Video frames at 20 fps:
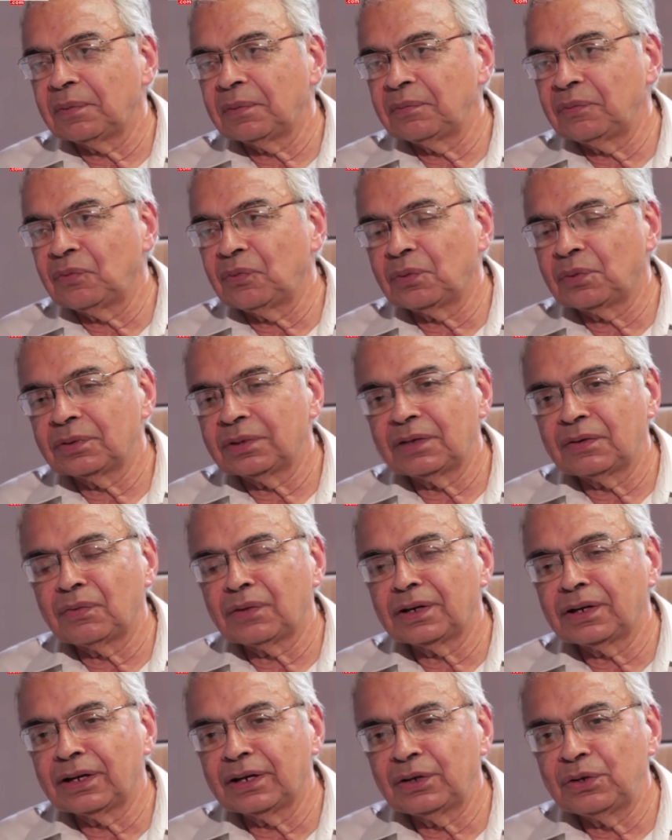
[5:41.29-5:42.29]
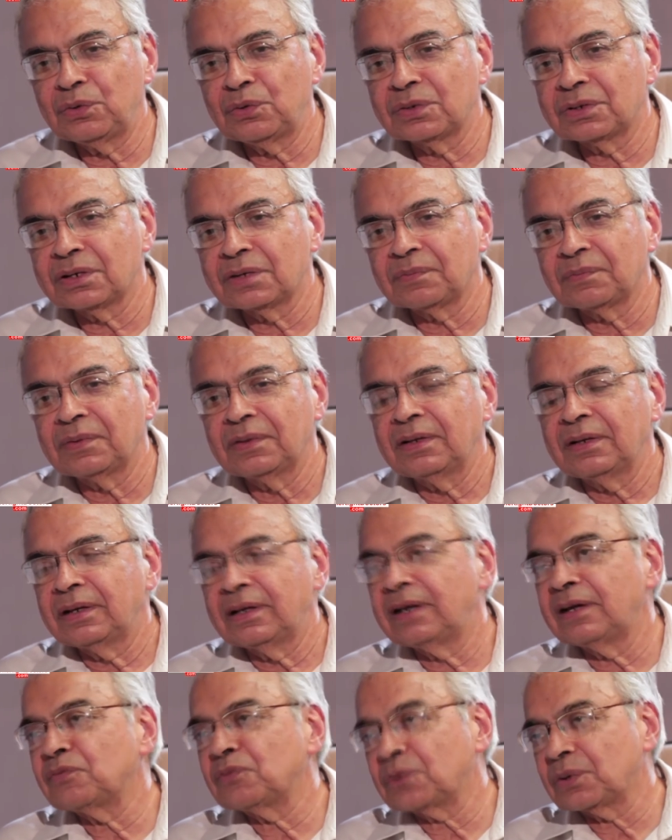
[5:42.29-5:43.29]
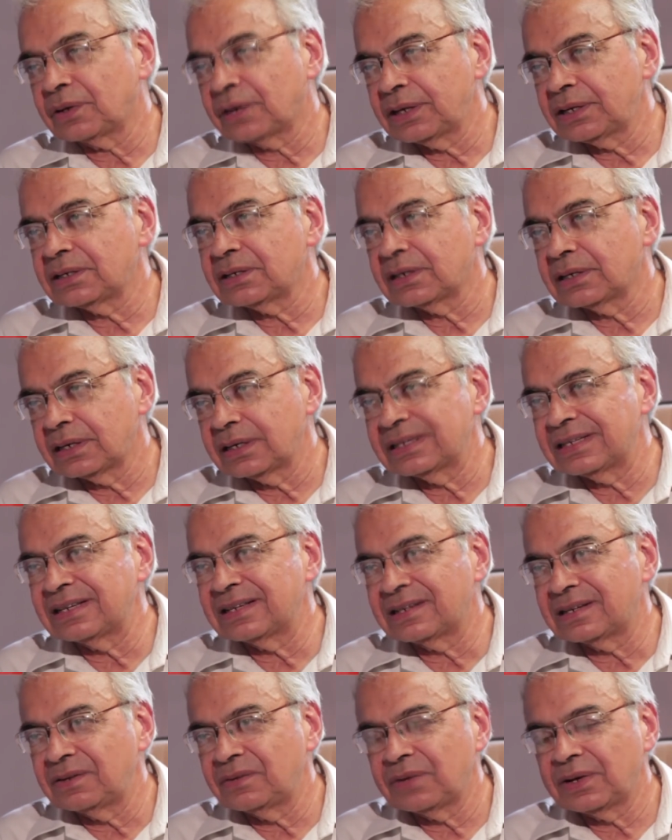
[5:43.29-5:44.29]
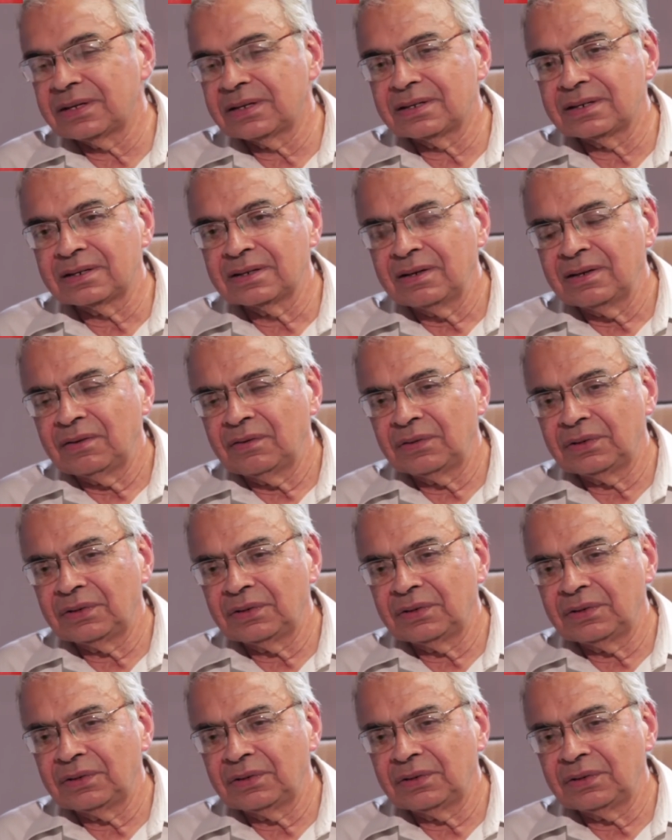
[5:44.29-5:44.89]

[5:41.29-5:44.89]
but before that one can use some left or right heart assist devices,